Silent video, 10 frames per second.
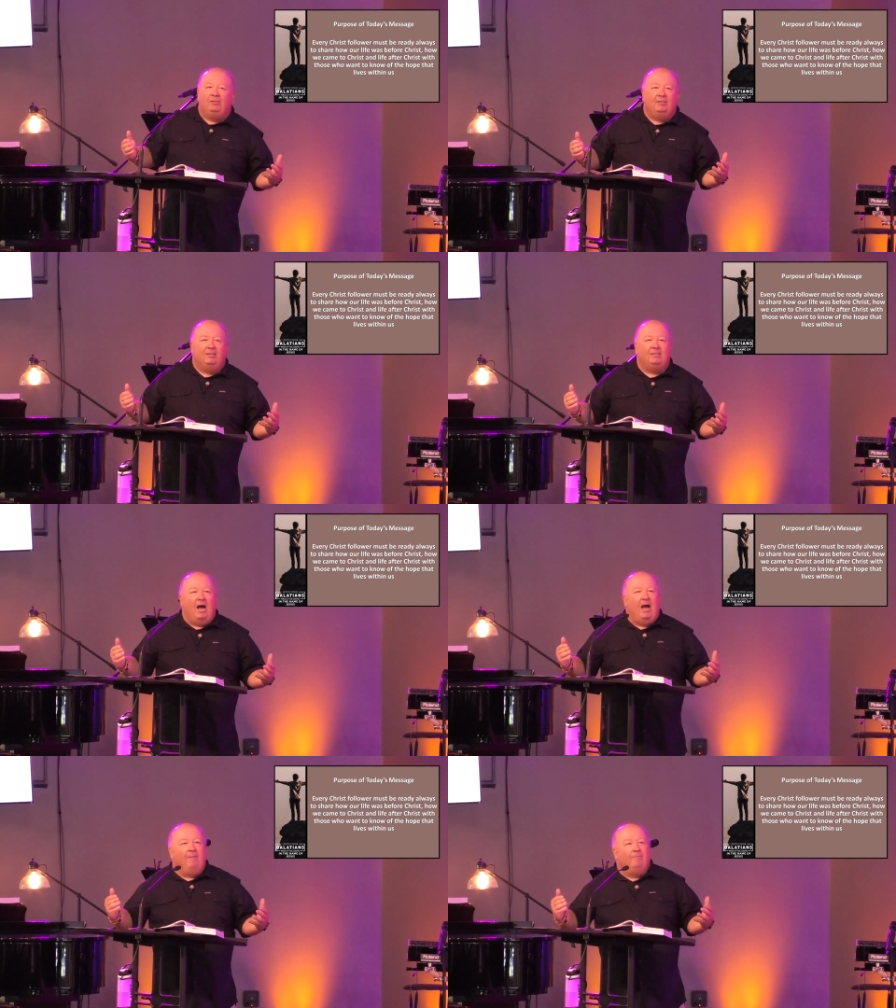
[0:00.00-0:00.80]
at the
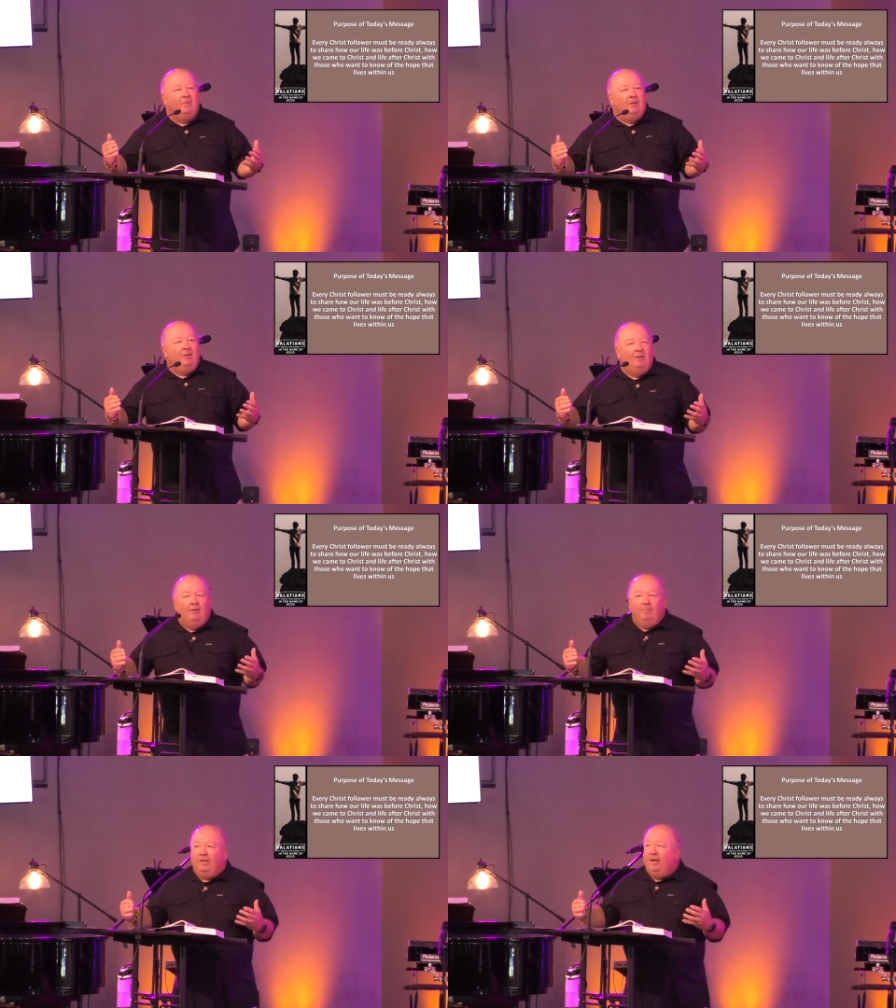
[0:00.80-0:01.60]
time
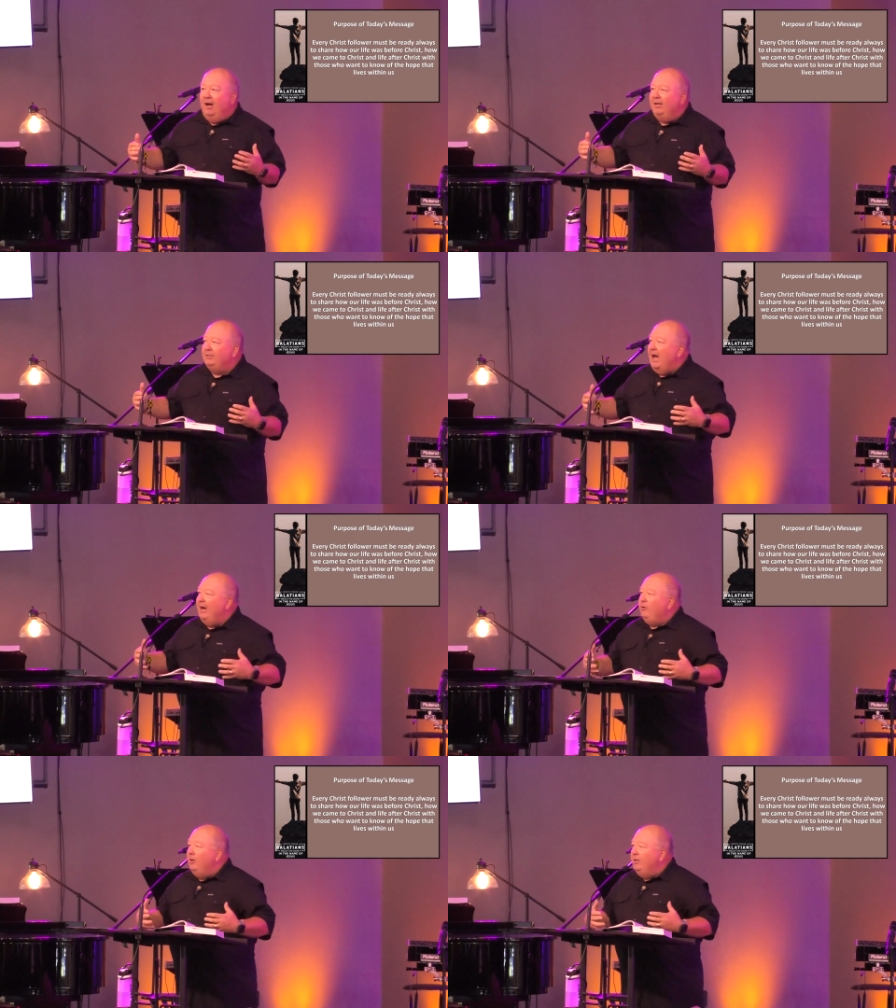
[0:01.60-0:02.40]
because I
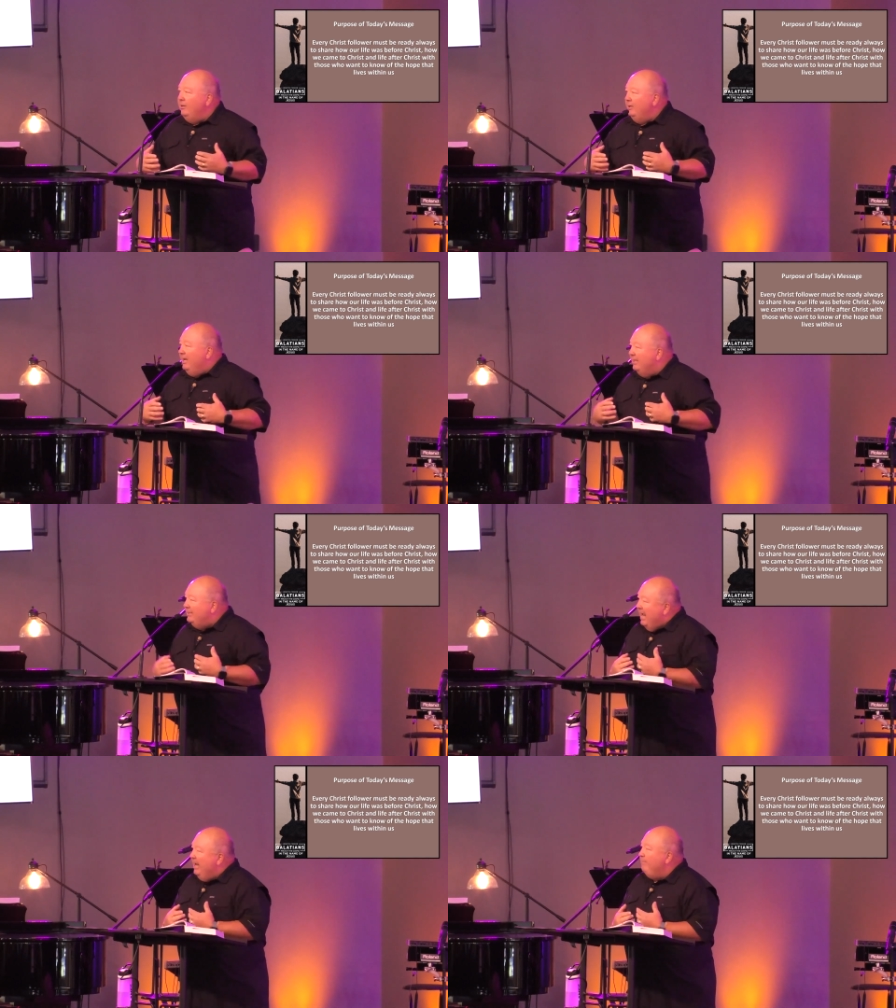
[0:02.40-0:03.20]
couldn't contain